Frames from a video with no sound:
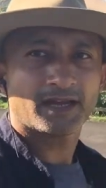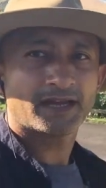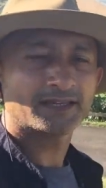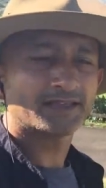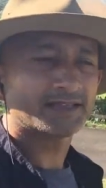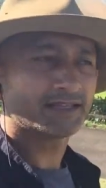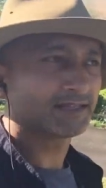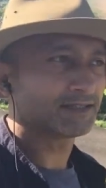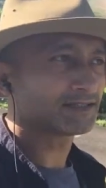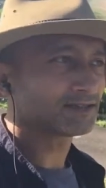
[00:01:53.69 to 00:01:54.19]

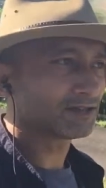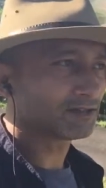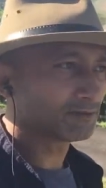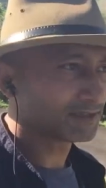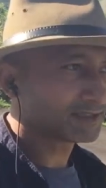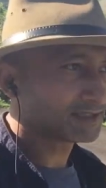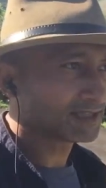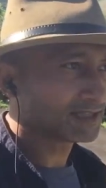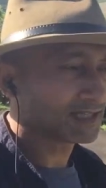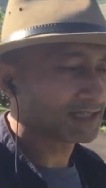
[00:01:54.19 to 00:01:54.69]
And there's
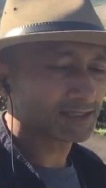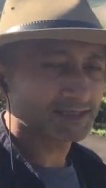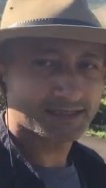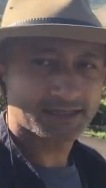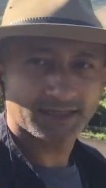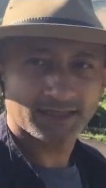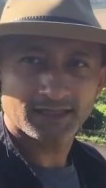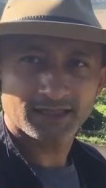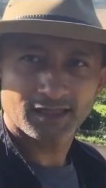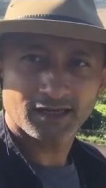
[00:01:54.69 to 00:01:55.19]
always that
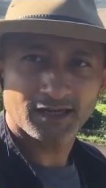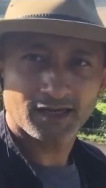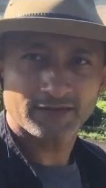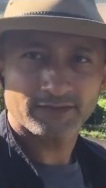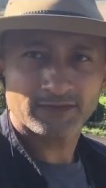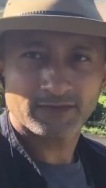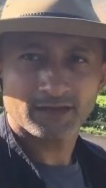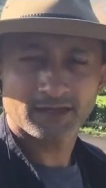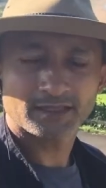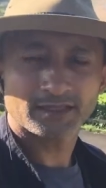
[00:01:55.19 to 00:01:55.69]

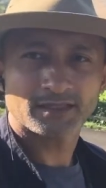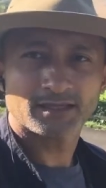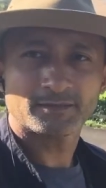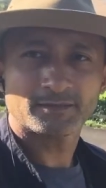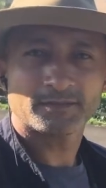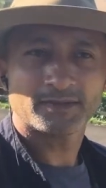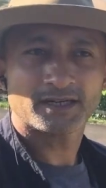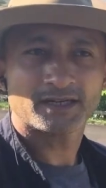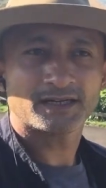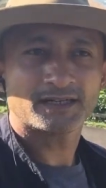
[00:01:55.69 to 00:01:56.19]
lifeline
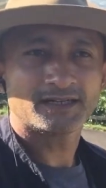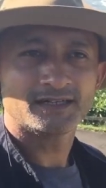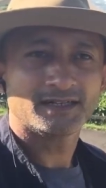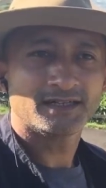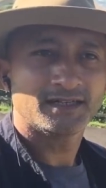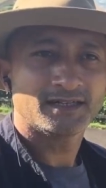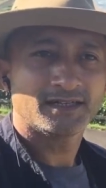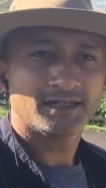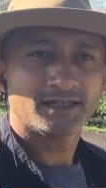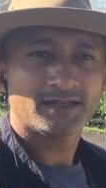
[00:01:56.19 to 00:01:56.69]
number,
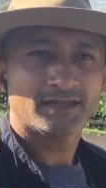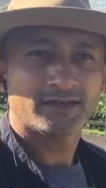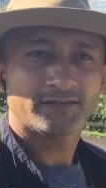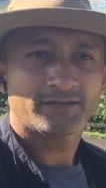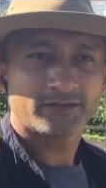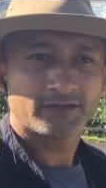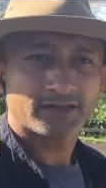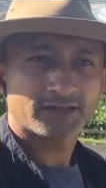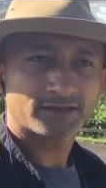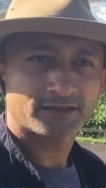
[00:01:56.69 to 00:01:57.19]

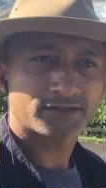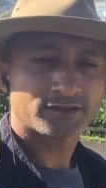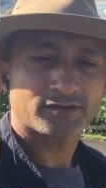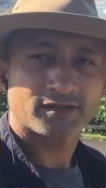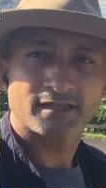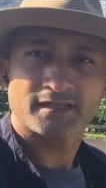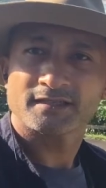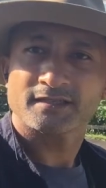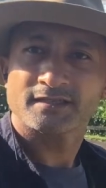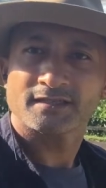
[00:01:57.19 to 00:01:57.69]
Free
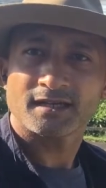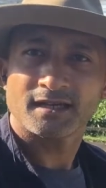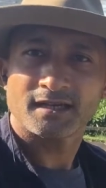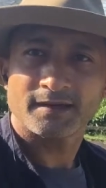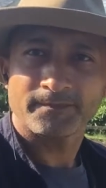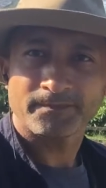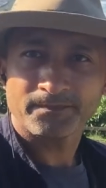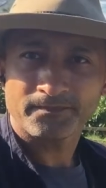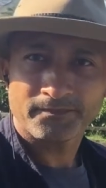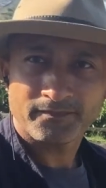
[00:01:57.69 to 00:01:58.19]
Australian
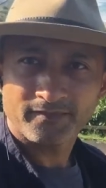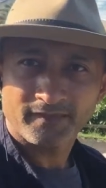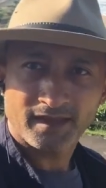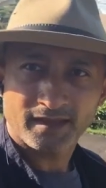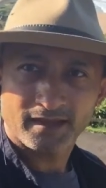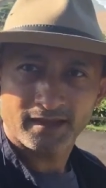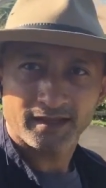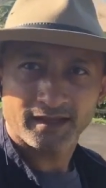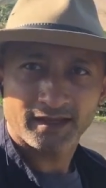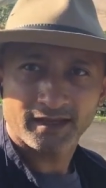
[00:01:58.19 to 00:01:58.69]

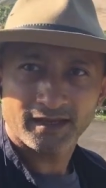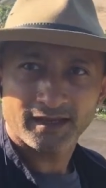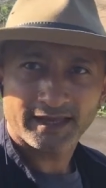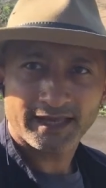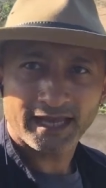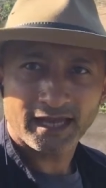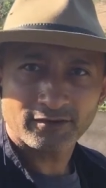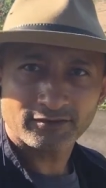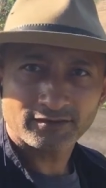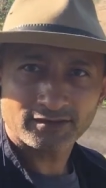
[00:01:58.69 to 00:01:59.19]
a
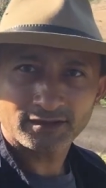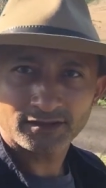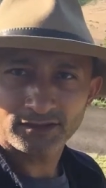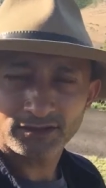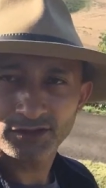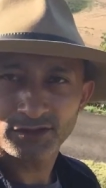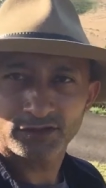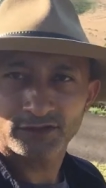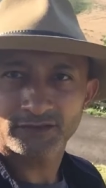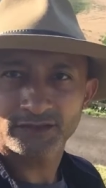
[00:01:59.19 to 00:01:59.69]
counseling
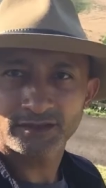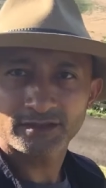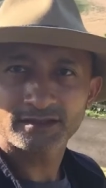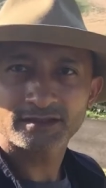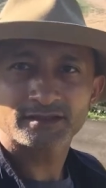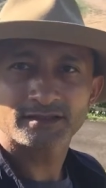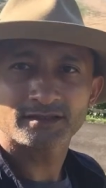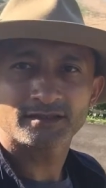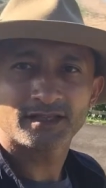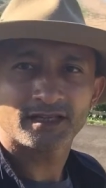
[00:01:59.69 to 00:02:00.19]

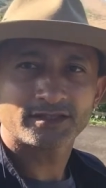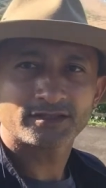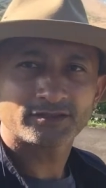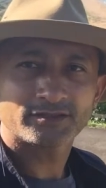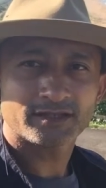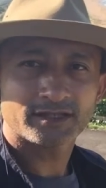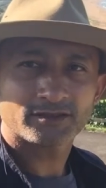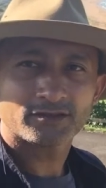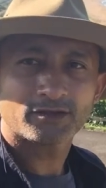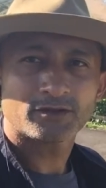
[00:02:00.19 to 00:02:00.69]
service that
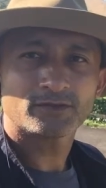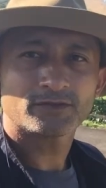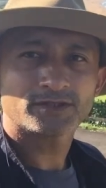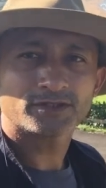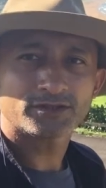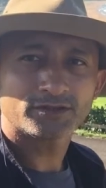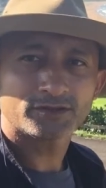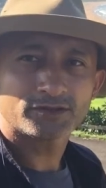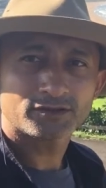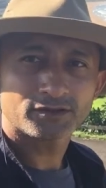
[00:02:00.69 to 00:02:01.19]
you can always
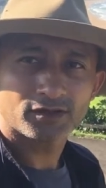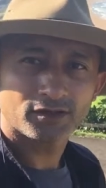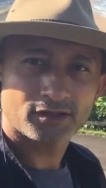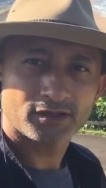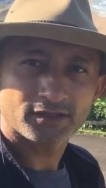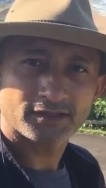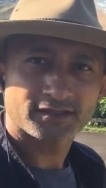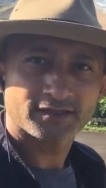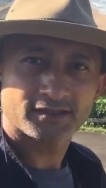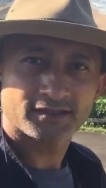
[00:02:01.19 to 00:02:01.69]

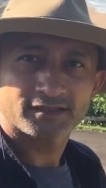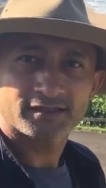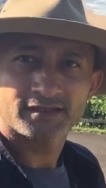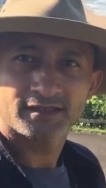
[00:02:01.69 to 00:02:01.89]
utilize.